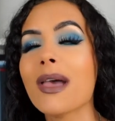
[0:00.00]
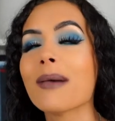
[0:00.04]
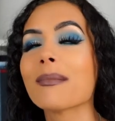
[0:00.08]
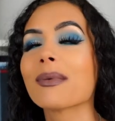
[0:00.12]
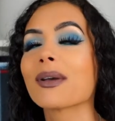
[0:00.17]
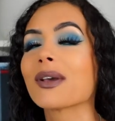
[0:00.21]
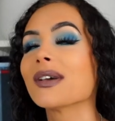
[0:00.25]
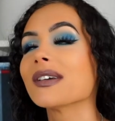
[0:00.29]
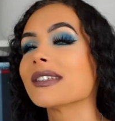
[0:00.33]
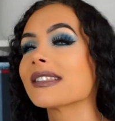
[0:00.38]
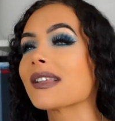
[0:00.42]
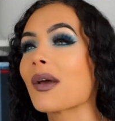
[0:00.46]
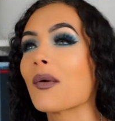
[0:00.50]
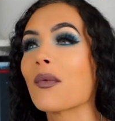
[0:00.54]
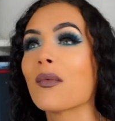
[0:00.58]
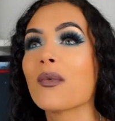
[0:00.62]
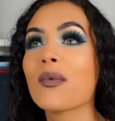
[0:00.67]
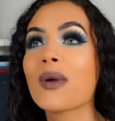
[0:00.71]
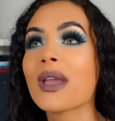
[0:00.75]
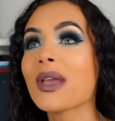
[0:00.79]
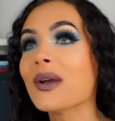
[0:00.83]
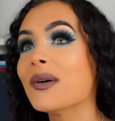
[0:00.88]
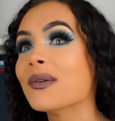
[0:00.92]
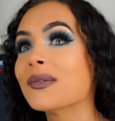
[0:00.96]
because
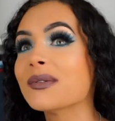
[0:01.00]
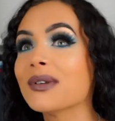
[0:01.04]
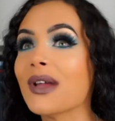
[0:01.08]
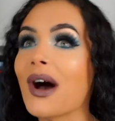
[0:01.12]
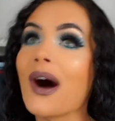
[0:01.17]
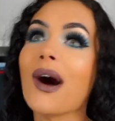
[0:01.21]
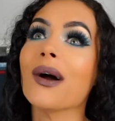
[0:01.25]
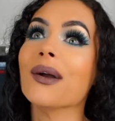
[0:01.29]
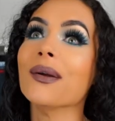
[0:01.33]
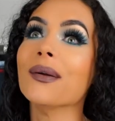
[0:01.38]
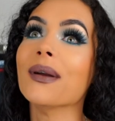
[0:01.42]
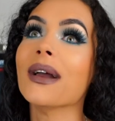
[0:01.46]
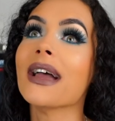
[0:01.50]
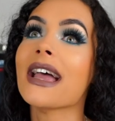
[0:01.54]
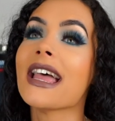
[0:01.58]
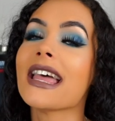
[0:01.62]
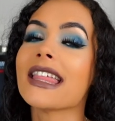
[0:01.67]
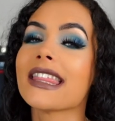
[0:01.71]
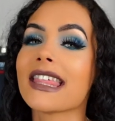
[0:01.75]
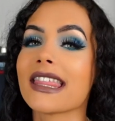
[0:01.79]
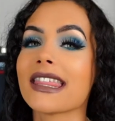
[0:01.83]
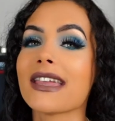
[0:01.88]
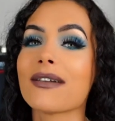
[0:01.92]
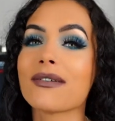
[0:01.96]
we all know
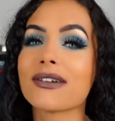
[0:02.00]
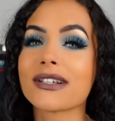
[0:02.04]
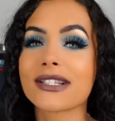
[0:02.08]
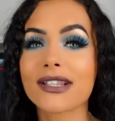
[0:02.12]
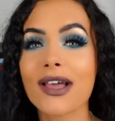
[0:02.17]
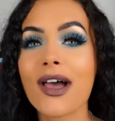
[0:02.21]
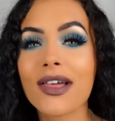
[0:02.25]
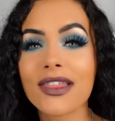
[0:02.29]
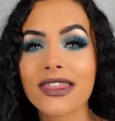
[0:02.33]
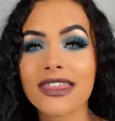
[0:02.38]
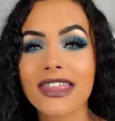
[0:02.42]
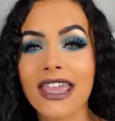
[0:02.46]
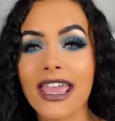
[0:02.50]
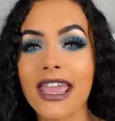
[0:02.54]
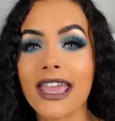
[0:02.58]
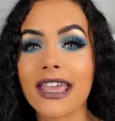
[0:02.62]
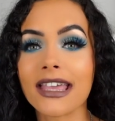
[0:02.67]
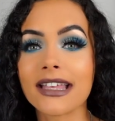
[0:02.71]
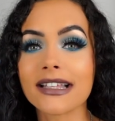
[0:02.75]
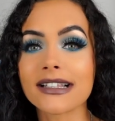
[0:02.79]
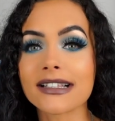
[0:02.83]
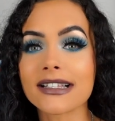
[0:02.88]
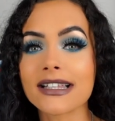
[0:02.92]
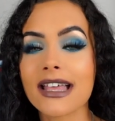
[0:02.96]
that there are certain
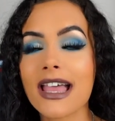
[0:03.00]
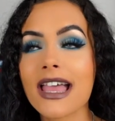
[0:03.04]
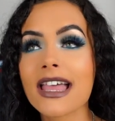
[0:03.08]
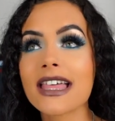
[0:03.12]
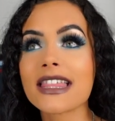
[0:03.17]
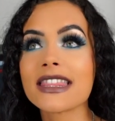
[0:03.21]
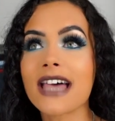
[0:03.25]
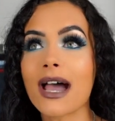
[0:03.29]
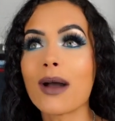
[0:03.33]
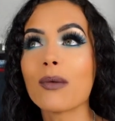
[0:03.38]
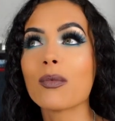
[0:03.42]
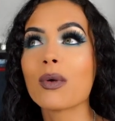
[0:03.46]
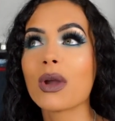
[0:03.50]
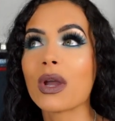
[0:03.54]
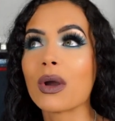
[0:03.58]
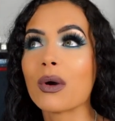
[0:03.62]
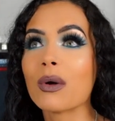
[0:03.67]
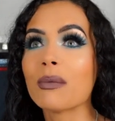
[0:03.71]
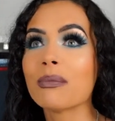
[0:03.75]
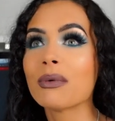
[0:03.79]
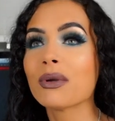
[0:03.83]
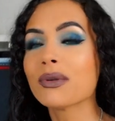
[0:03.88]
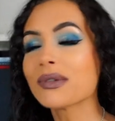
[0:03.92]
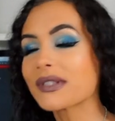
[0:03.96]
things that
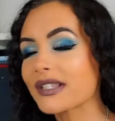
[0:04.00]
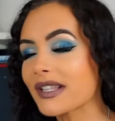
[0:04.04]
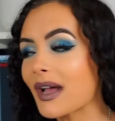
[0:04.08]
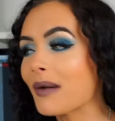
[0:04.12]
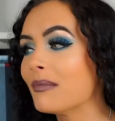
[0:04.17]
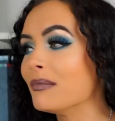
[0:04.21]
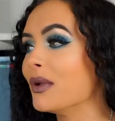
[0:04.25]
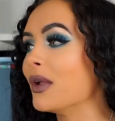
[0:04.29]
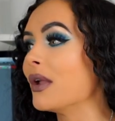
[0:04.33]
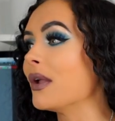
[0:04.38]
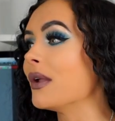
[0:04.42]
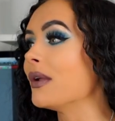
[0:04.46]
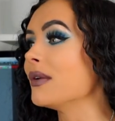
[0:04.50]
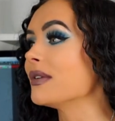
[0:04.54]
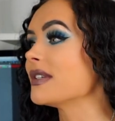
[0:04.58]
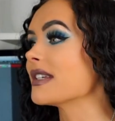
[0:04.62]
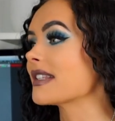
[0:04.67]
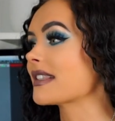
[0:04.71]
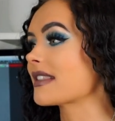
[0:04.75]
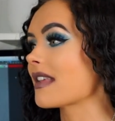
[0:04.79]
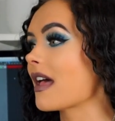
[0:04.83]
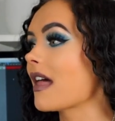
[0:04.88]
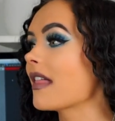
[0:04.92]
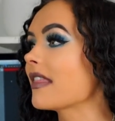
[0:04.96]
will boost our
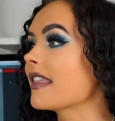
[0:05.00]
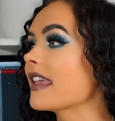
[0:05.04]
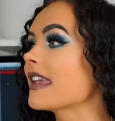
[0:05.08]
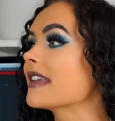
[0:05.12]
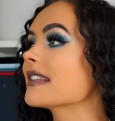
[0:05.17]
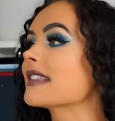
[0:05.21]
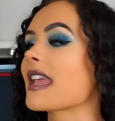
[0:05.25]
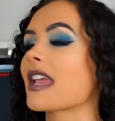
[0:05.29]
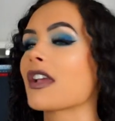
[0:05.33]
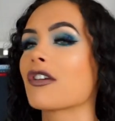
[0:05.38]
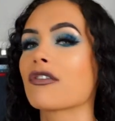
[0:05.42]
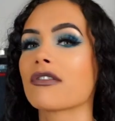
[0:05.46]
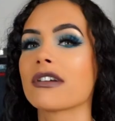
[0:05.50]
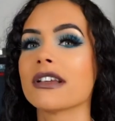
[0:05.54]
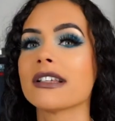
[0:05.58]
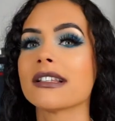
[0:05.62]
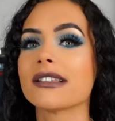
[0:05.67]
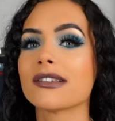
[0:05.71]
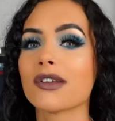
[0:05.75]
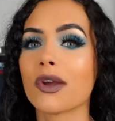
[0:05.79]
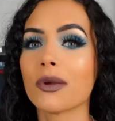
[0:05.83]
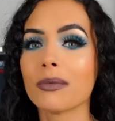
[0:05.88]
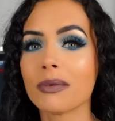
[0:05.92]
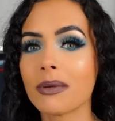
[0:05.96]
mood, certain things that
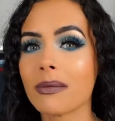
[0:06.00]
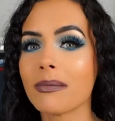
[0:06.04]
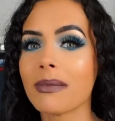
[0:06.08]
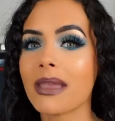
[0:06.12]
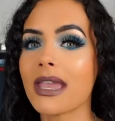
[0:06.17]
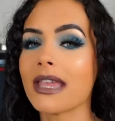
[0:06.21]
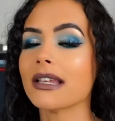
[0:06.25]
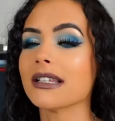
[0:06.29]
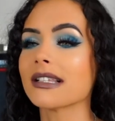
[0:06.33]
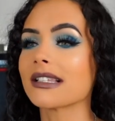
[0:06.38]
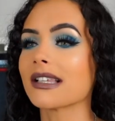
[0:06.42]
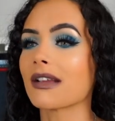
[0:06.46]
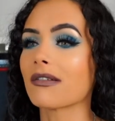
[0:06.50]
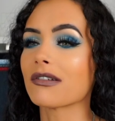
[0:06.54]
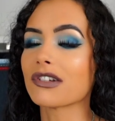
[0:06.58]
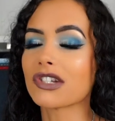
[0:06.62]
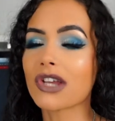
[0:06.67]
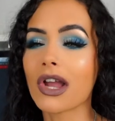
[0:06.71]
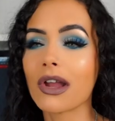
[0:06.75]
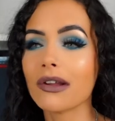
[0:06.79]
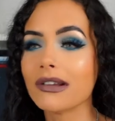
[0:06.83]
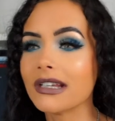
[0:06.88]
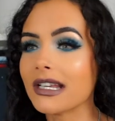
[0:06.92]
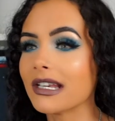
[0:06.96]
increase dopamine and
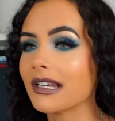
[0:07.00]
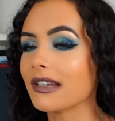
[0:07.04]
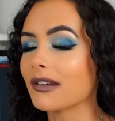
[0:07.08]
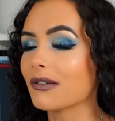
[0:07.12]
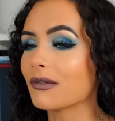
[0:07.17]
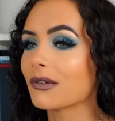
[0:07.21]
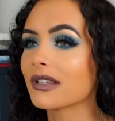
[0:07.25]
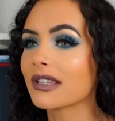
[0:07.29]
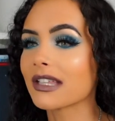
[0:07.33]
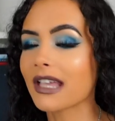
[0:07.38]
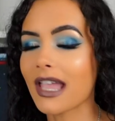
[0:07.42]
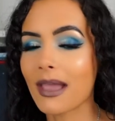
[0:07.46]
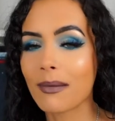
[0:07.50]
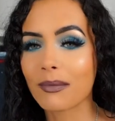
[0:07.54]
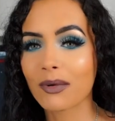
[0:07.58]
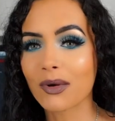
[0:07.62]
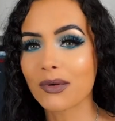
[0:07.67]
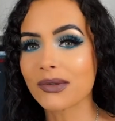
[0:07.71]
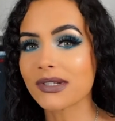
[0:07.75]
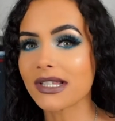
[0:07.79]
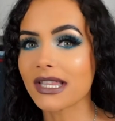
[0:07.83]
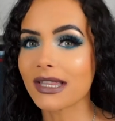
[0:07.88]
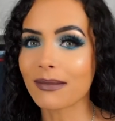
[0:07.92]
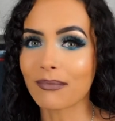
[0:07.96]
serotonin and all of the
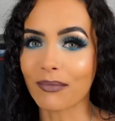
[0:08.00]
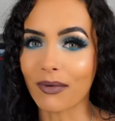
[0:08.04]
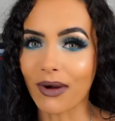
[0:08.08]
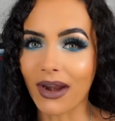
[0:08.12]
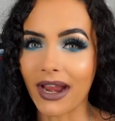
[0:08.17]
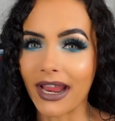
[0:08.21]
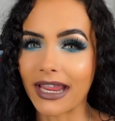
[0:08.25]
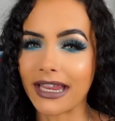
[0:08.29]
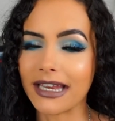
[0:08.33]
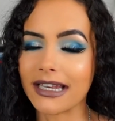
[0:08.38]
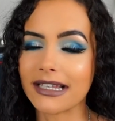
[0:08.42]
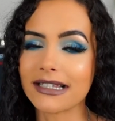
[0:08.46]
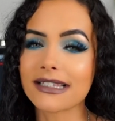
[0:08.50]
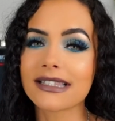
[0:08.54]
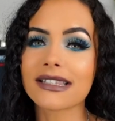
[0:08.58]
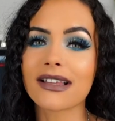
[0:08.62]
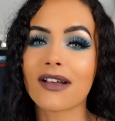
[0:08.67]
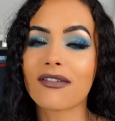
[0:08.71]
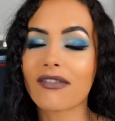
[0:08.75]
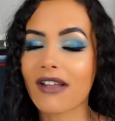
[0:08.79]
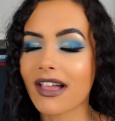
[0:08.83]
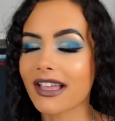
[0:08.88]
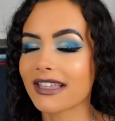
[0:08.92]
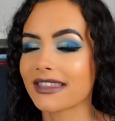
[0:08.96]
chemicals in the brain and
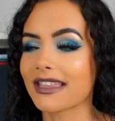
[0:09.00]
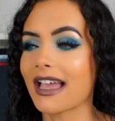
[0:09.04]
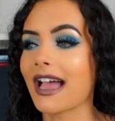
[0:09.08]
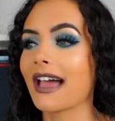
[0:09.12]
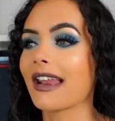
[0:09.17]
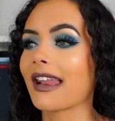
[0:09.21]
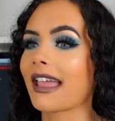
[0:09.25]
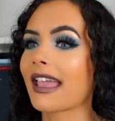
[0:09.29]
stuff like that.